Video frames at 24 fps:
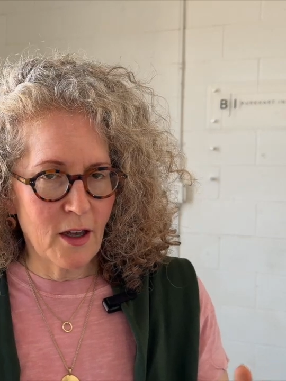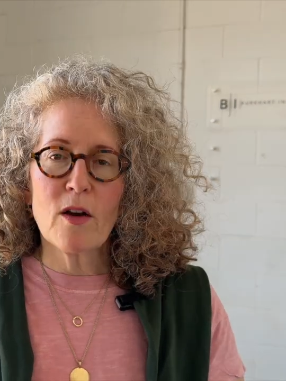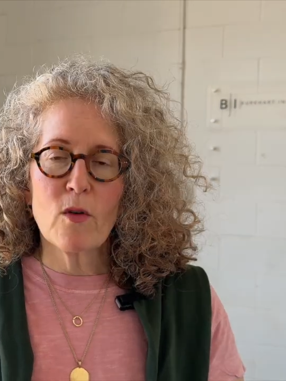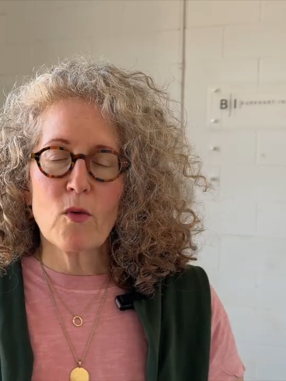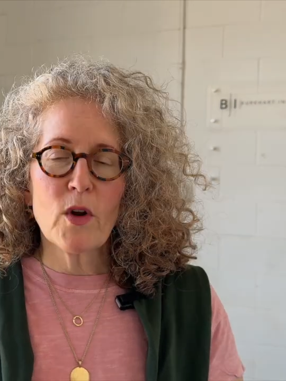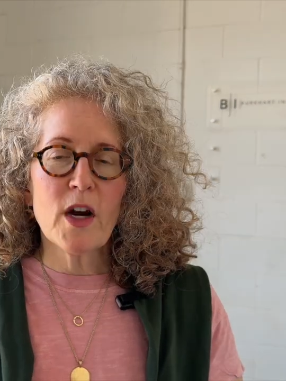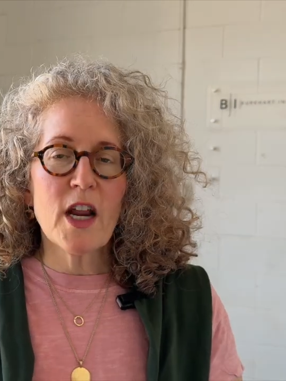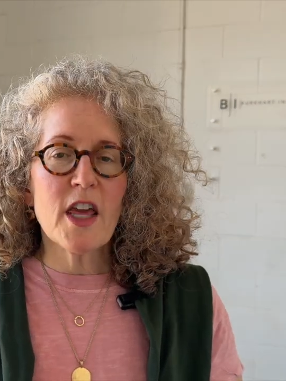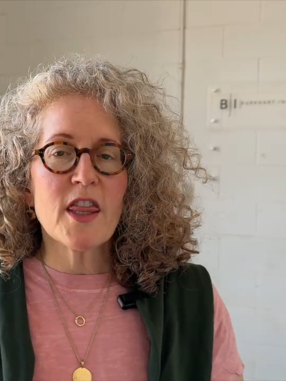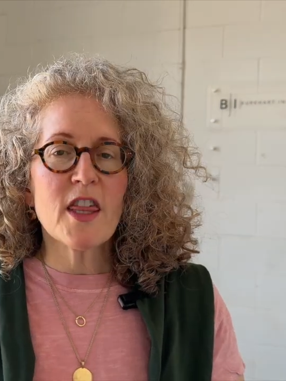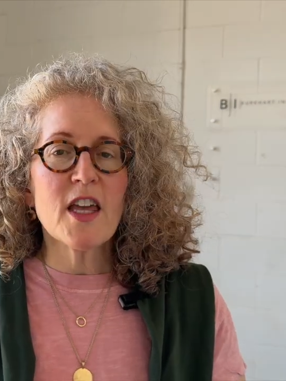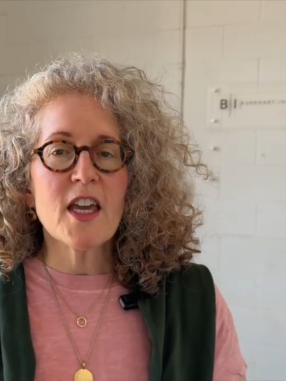
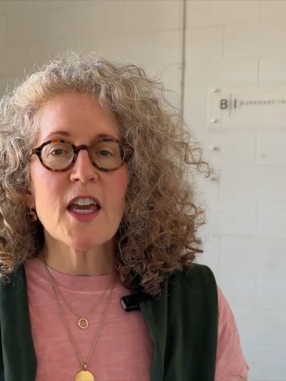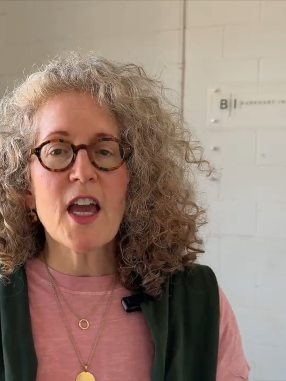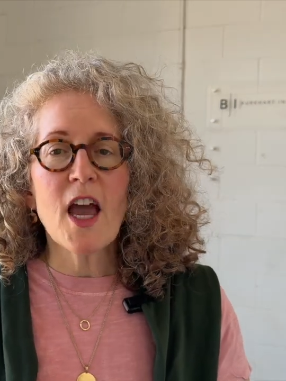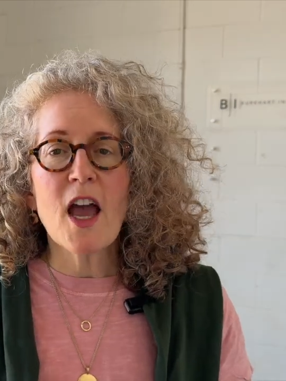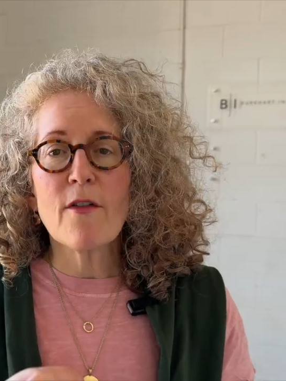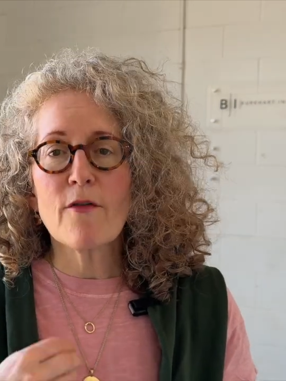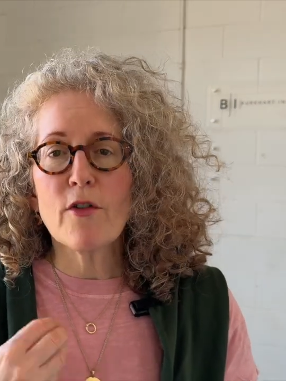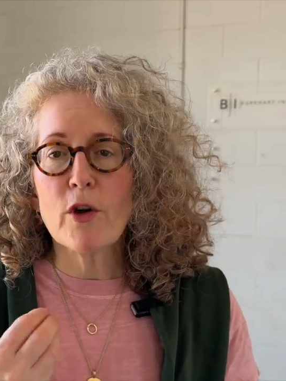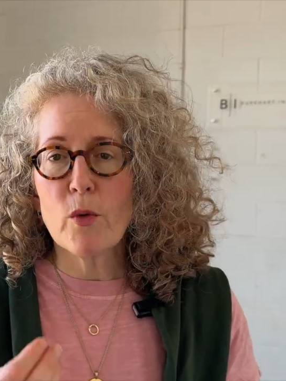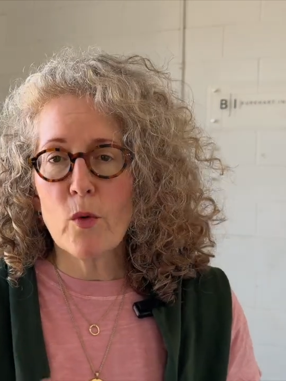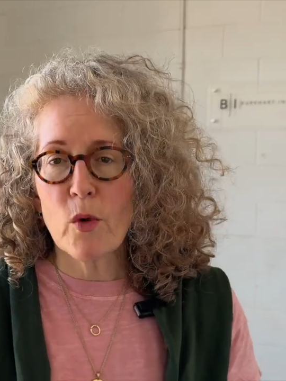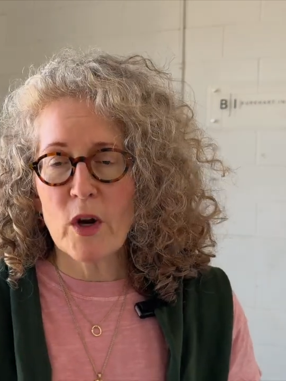What I think
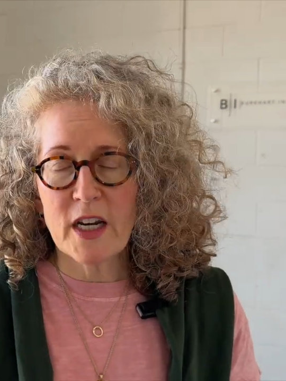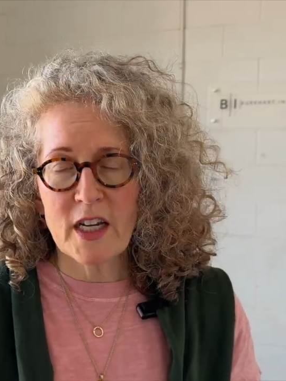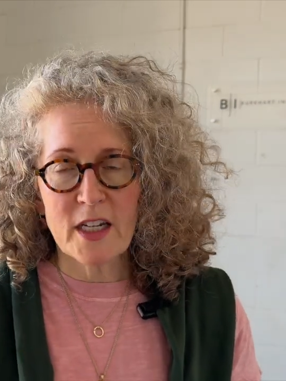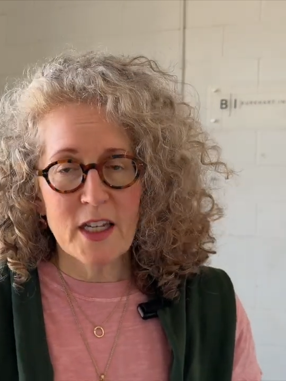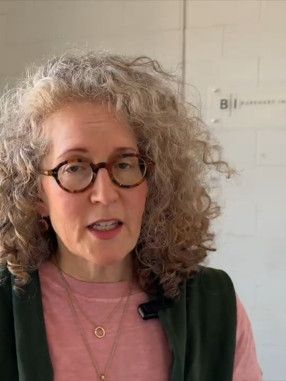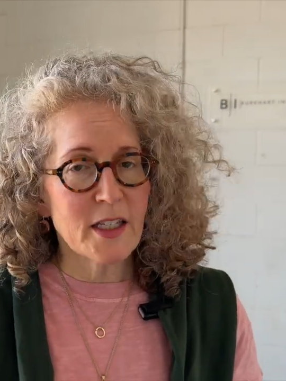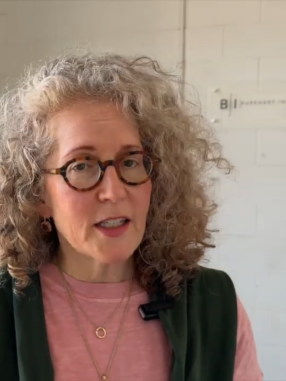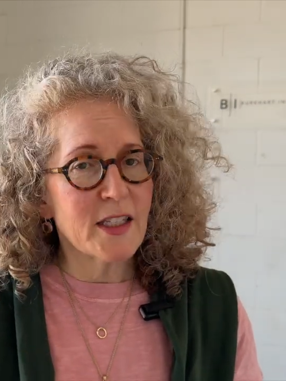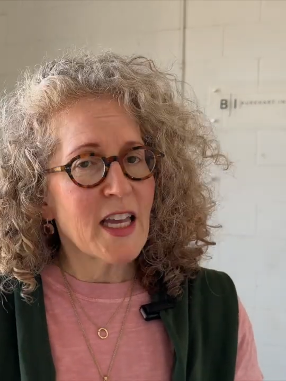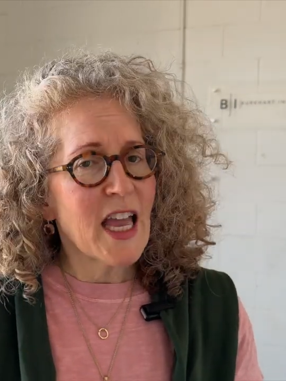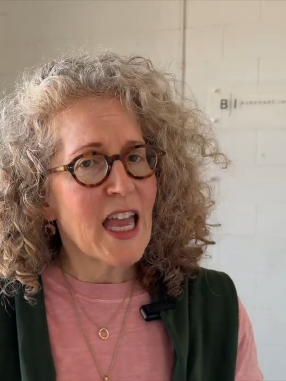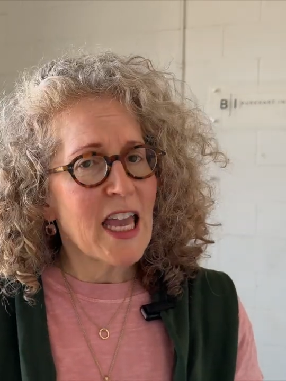everyone
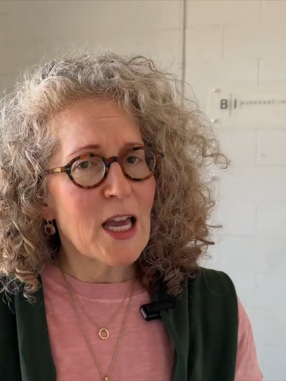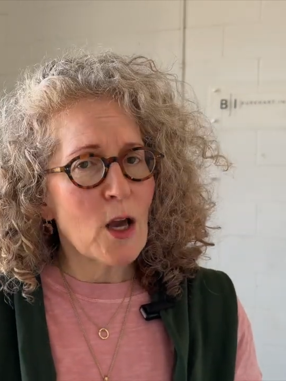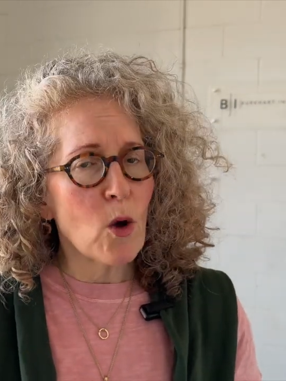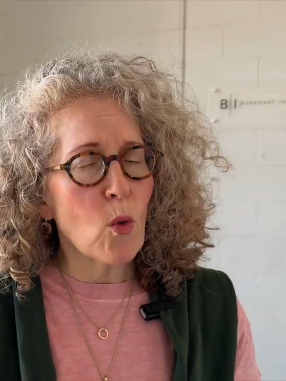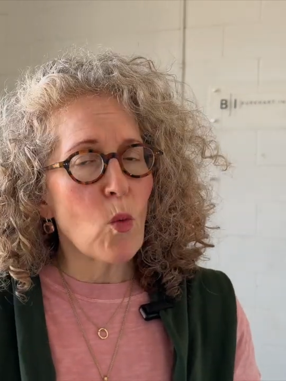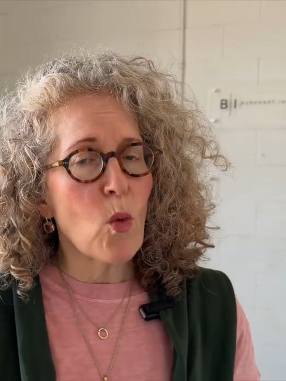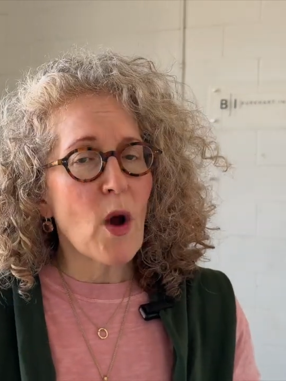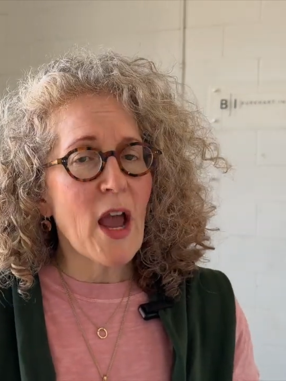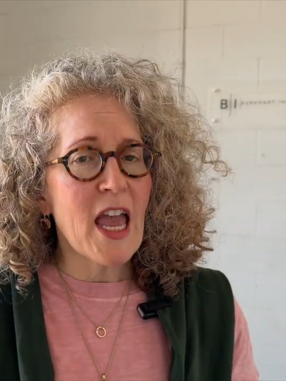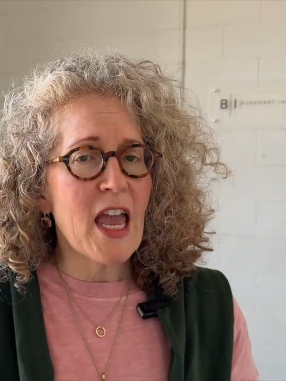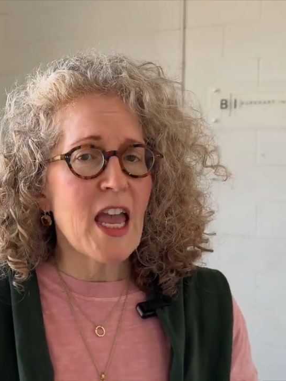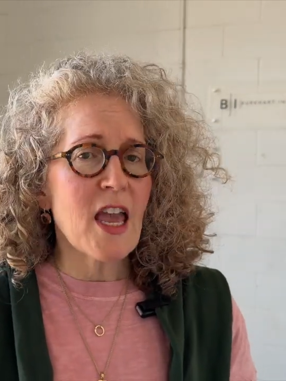can take
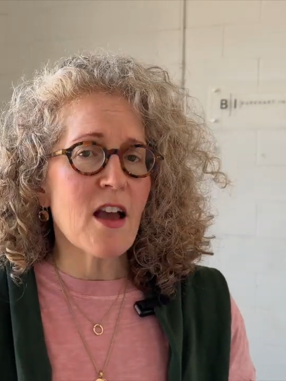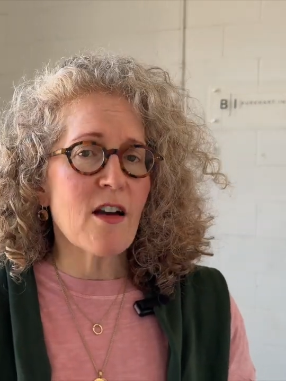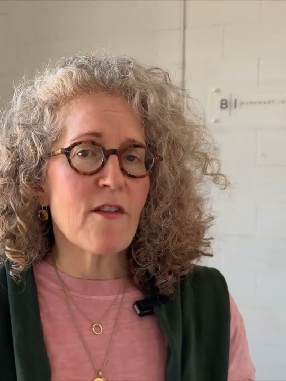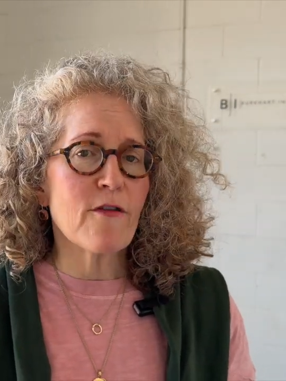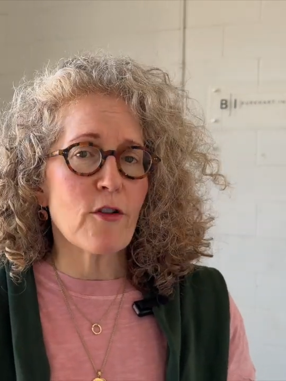away